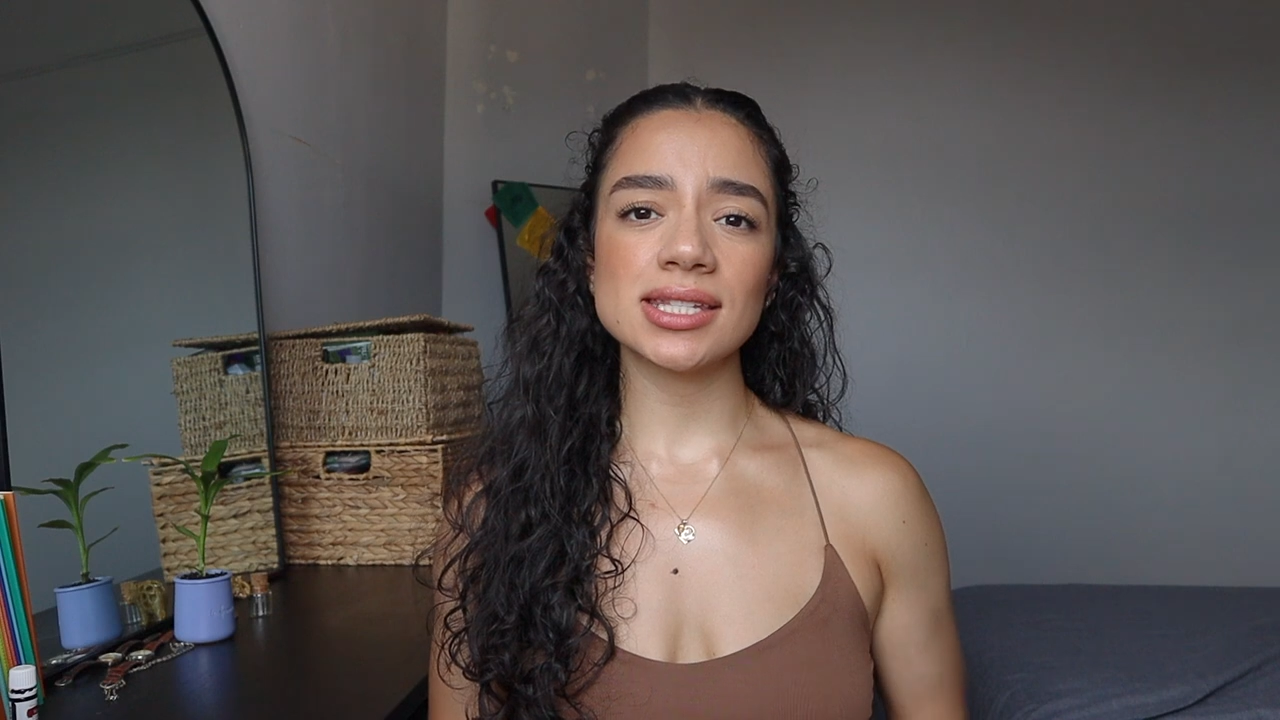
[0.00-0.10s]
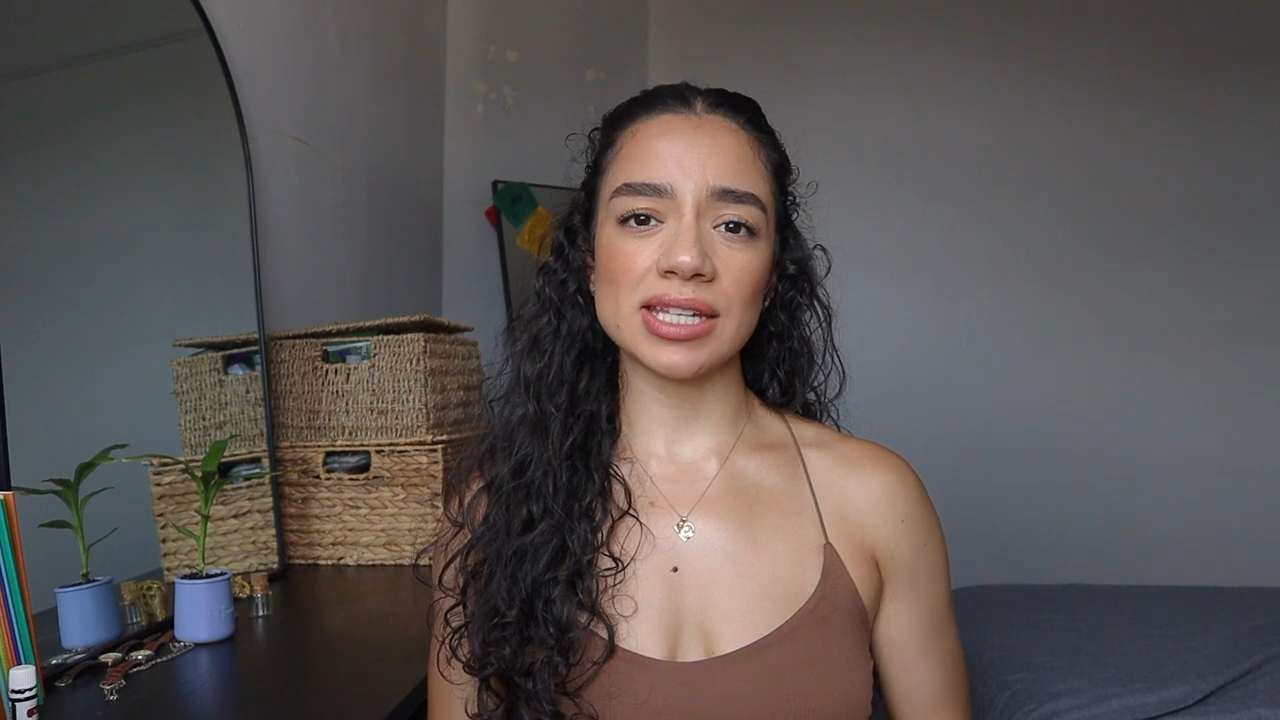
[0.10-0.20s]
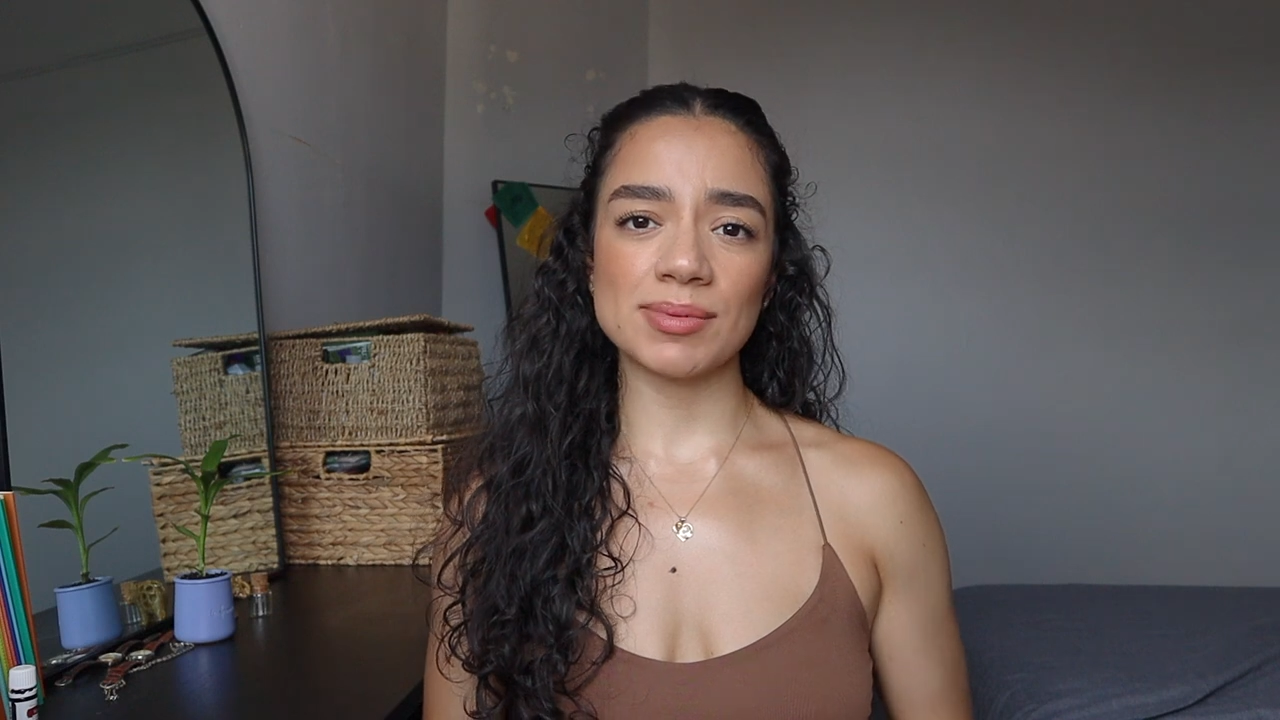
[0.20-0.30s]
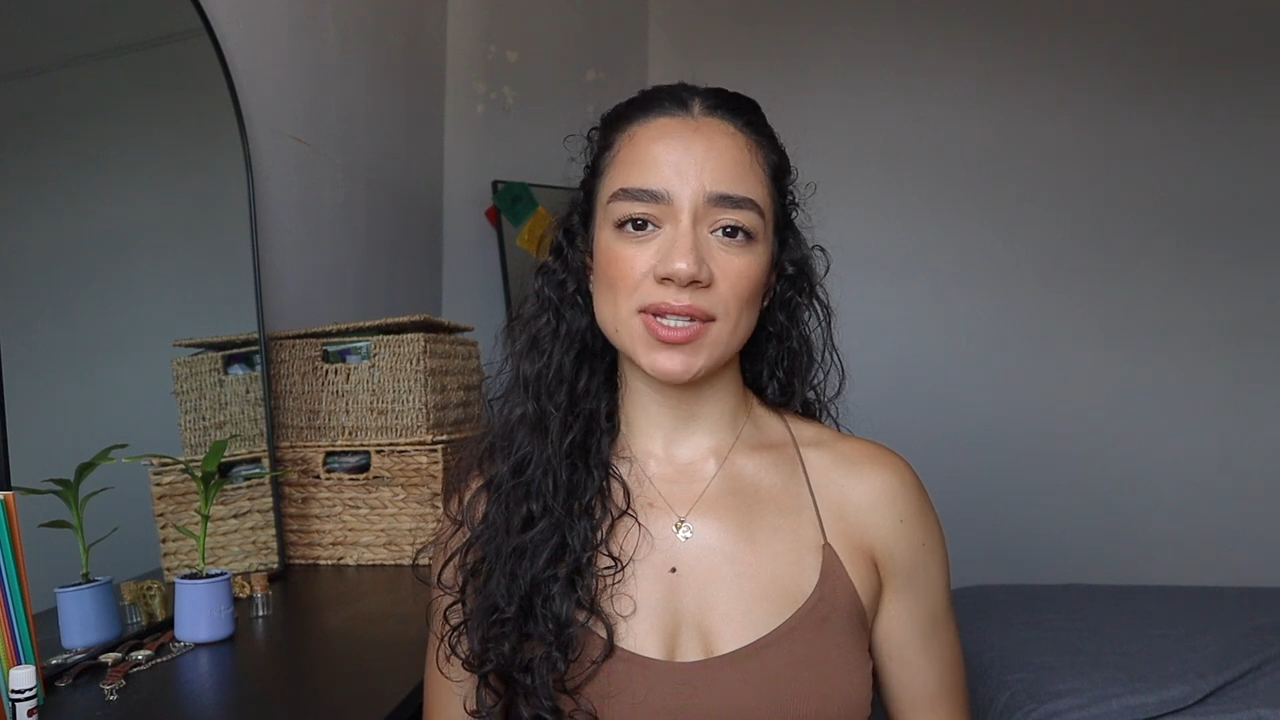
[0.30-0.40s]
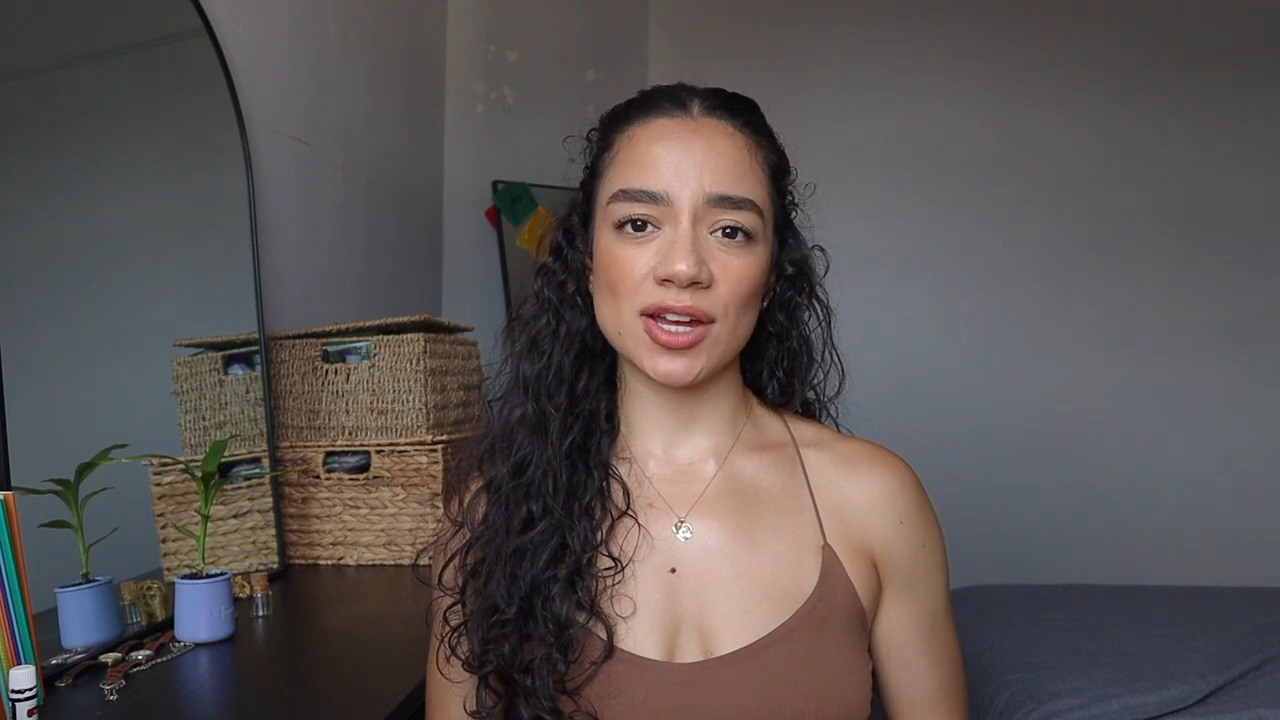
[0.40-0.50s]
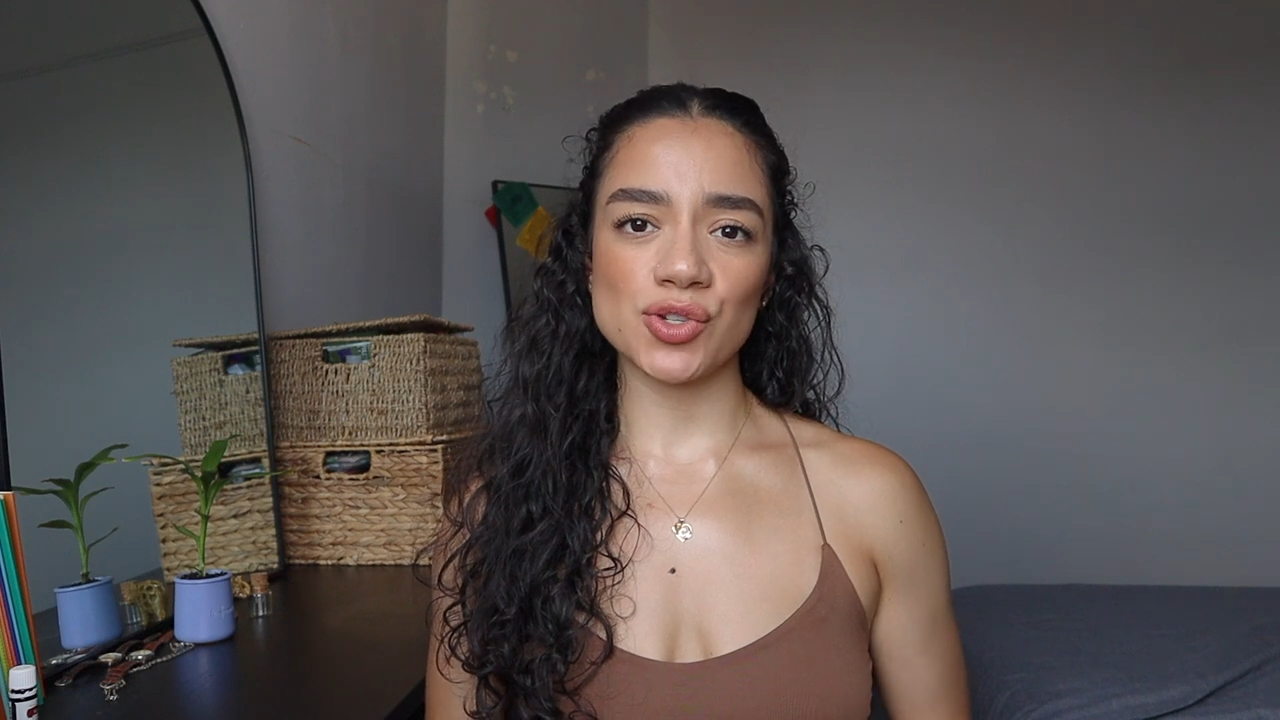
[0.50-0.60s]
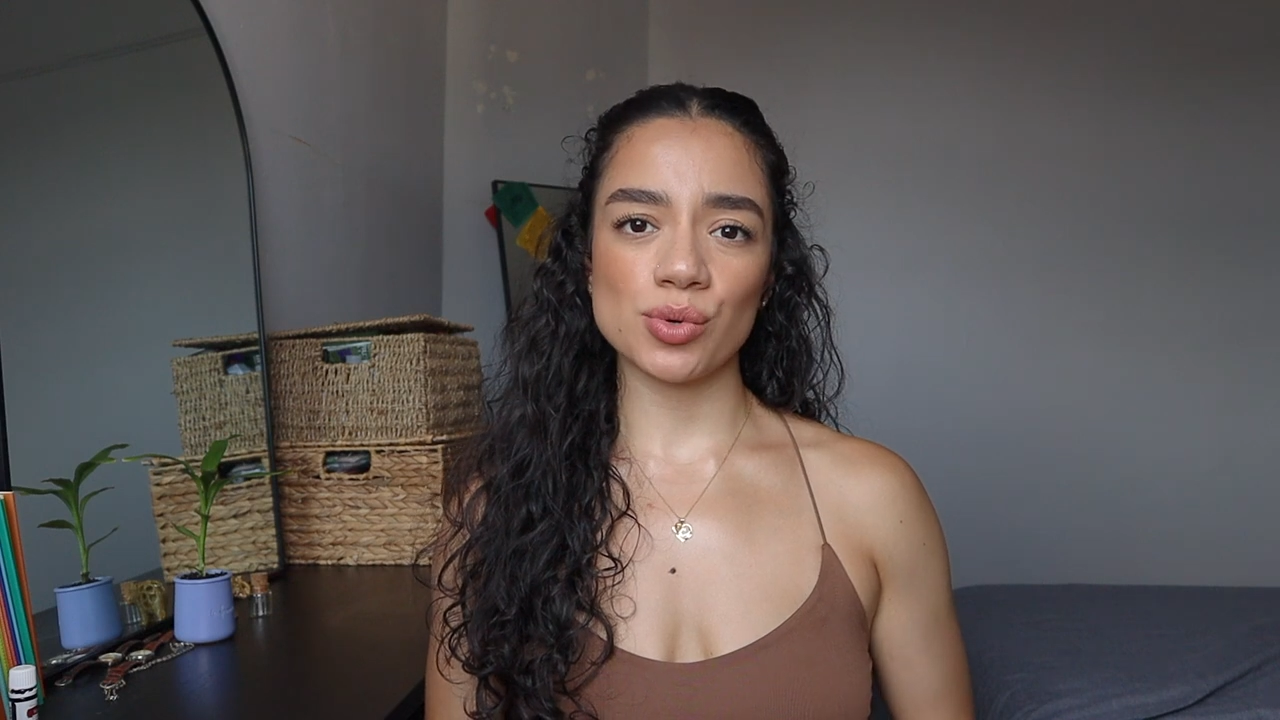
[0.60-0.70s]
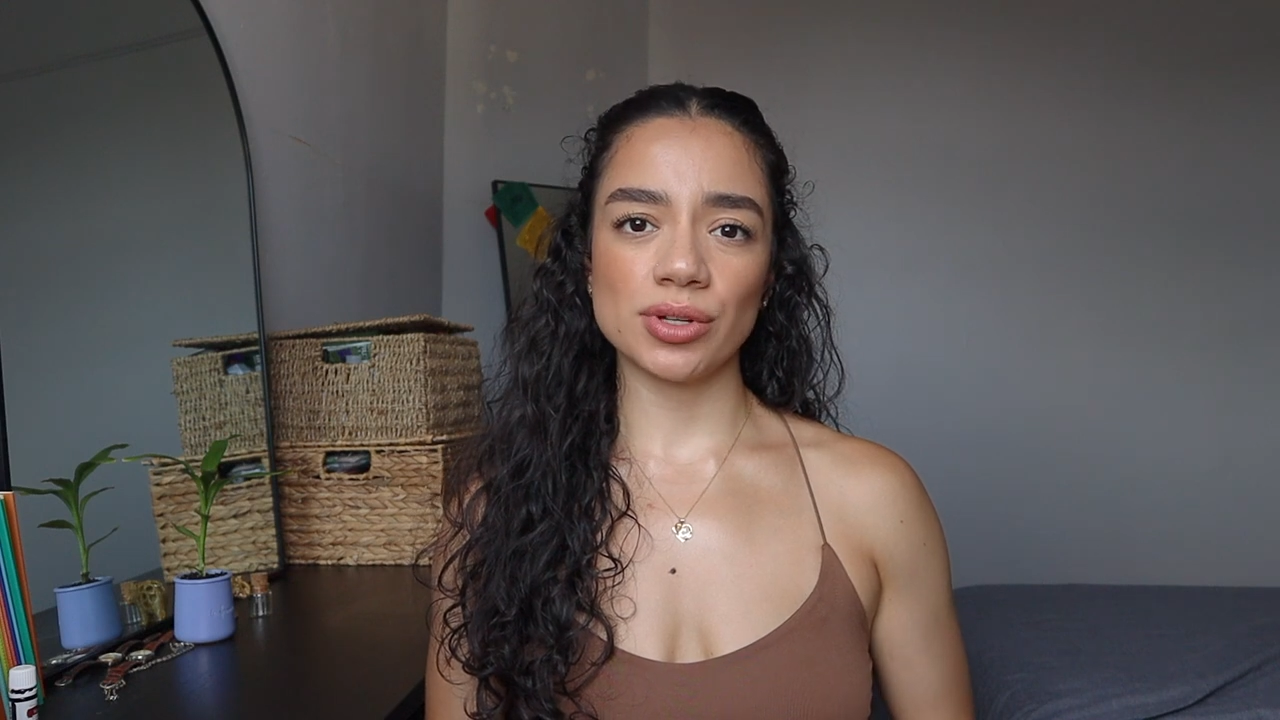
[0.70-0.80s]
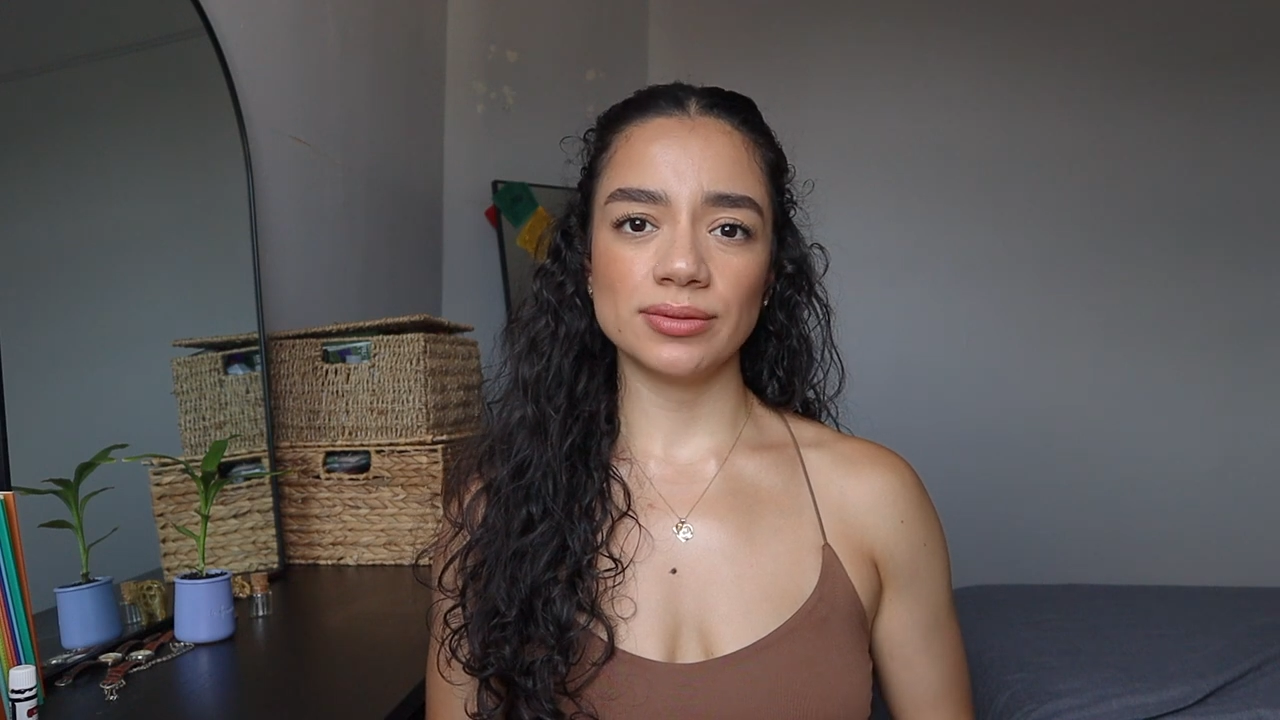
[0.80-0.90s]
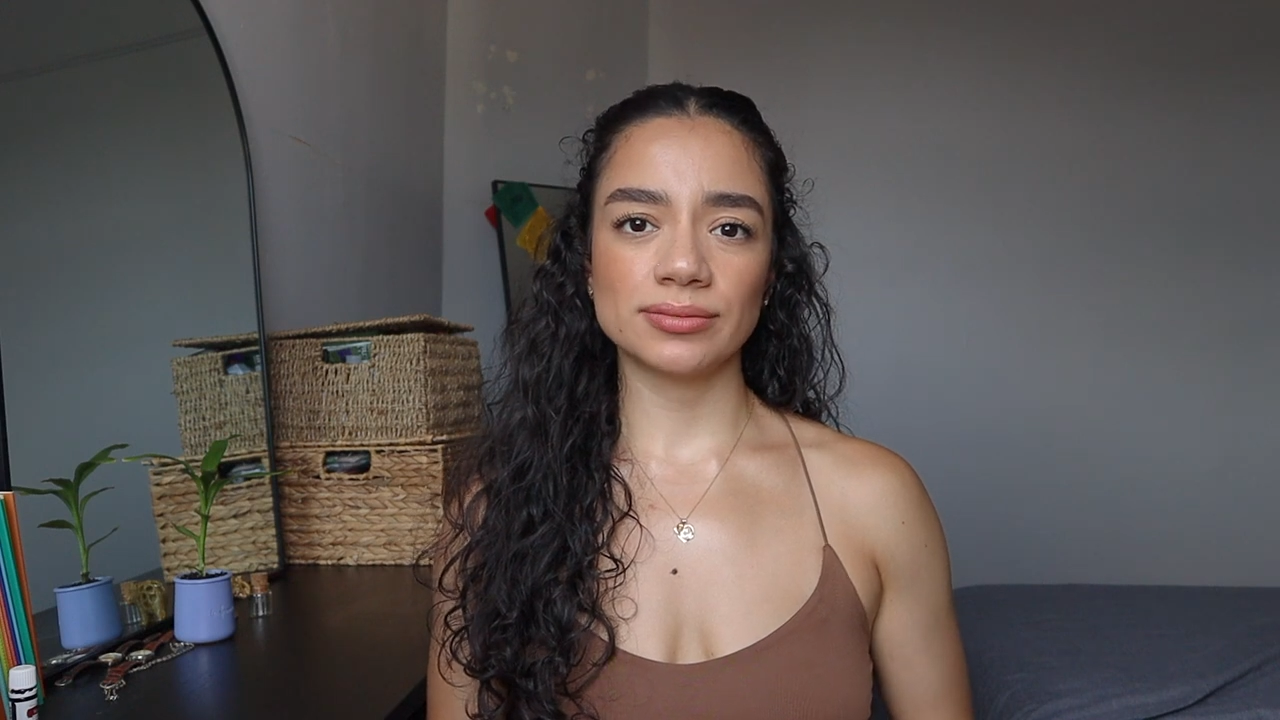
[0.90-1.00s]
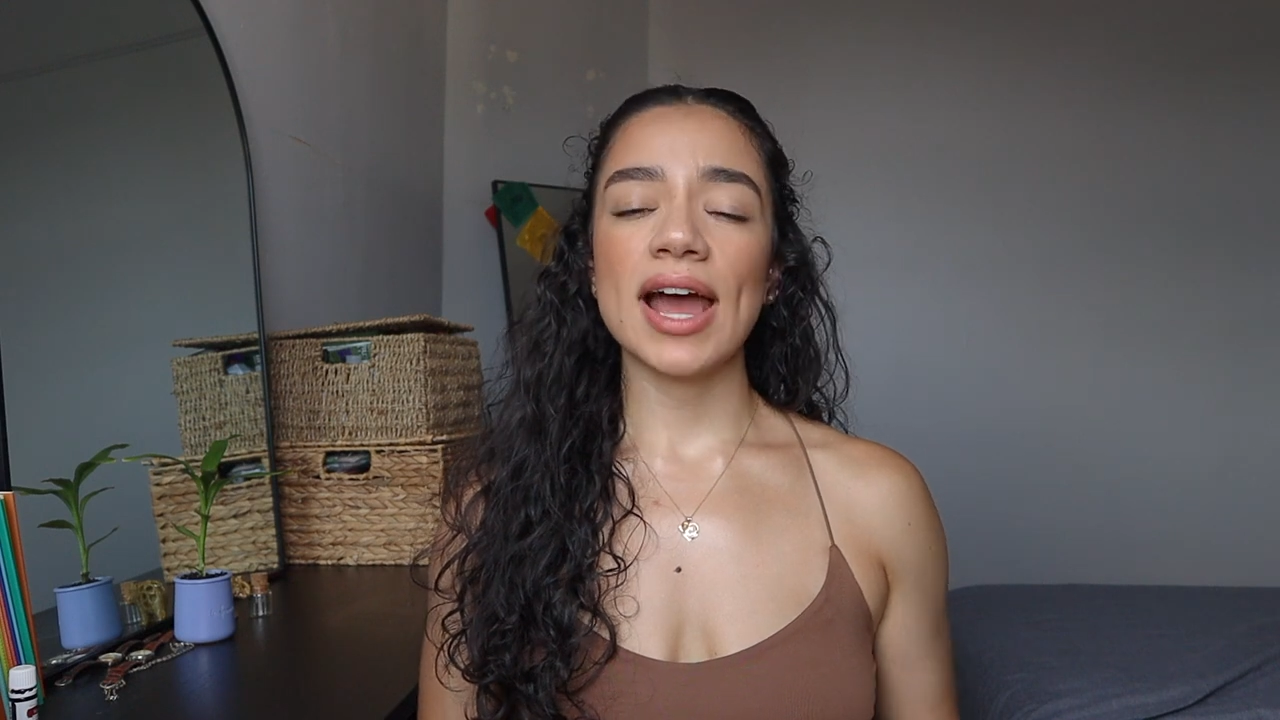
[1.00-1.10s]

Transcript: sleep schedule,